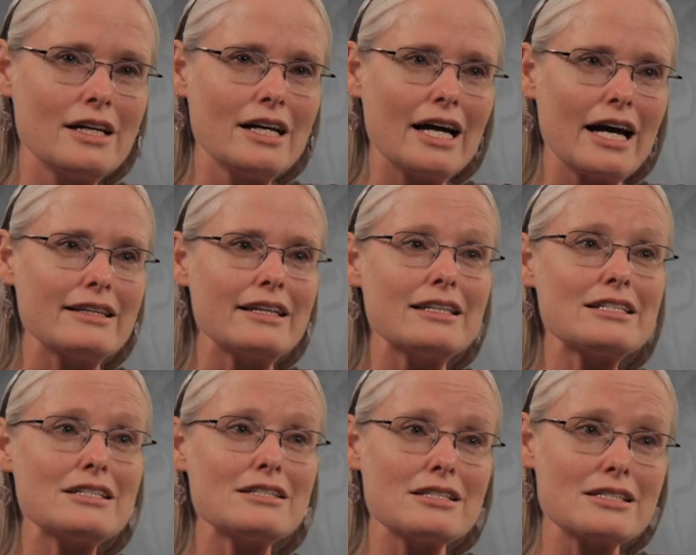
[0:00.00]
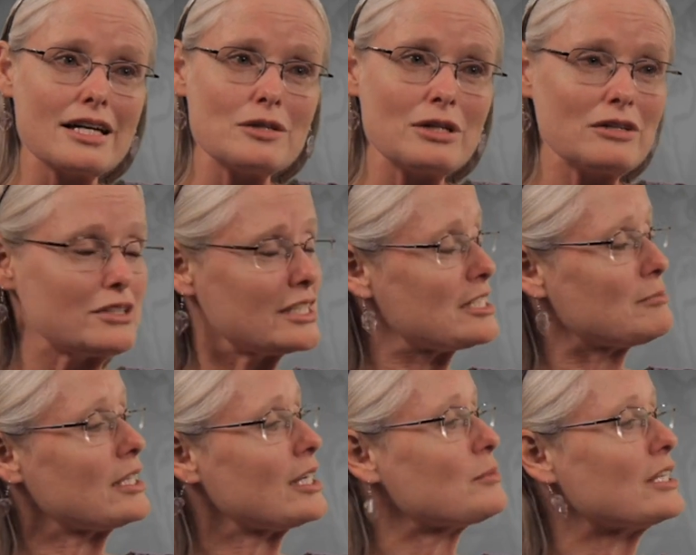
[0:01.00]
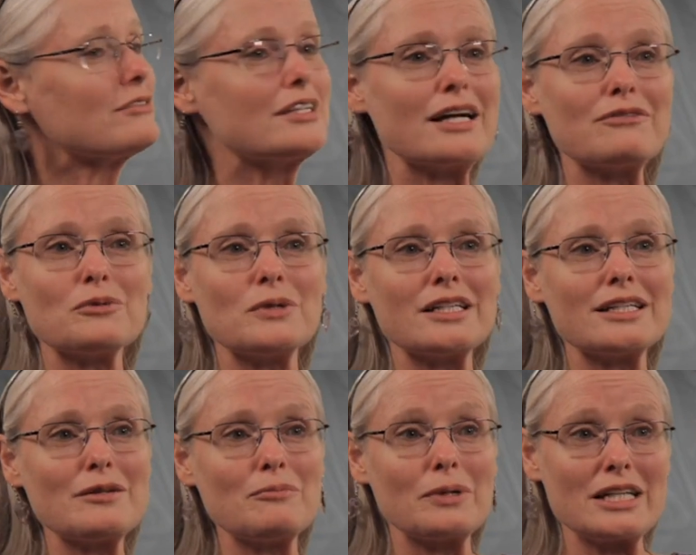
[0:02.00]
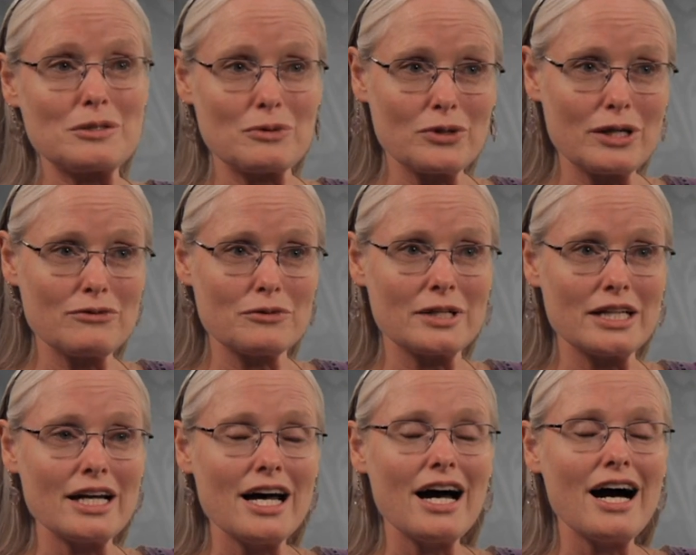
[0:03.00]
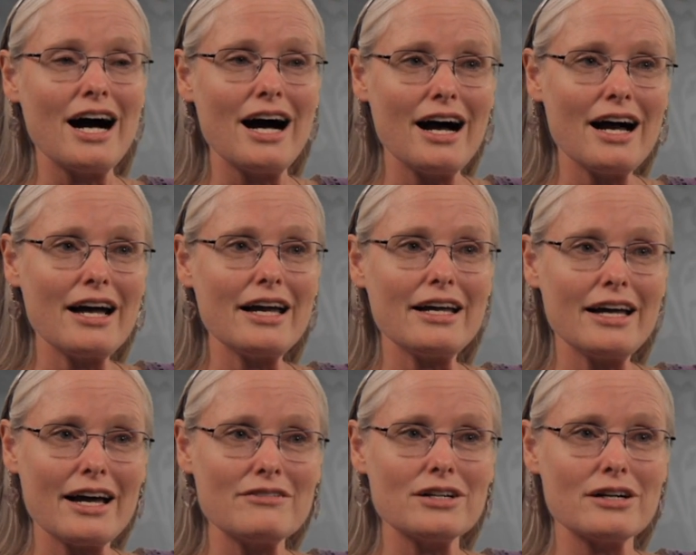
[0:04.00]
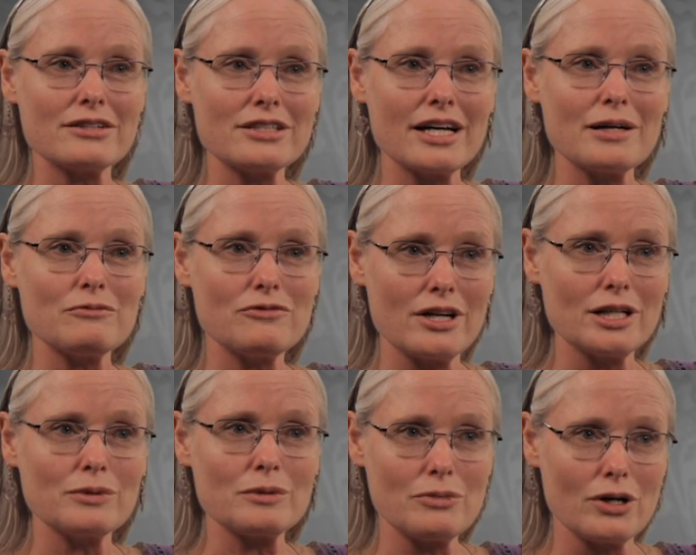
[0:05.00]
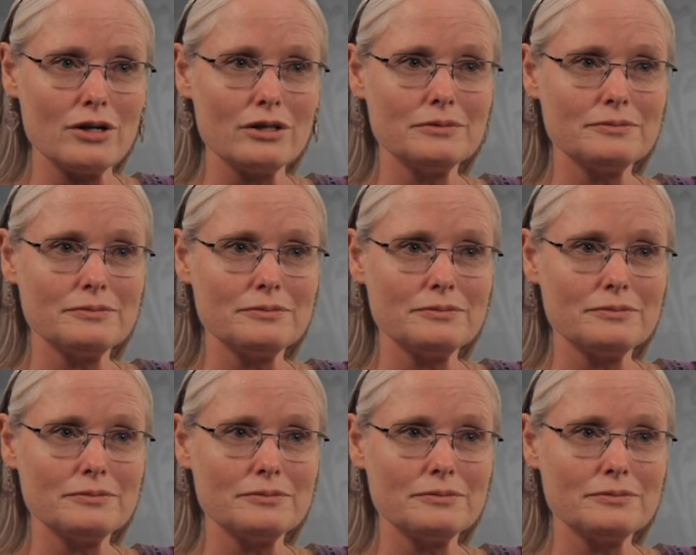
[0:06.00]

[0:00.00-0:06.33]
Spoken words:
And then this is a side benefit. This may not benefit everyone, but it's been great for me. I have a hard time following Paul.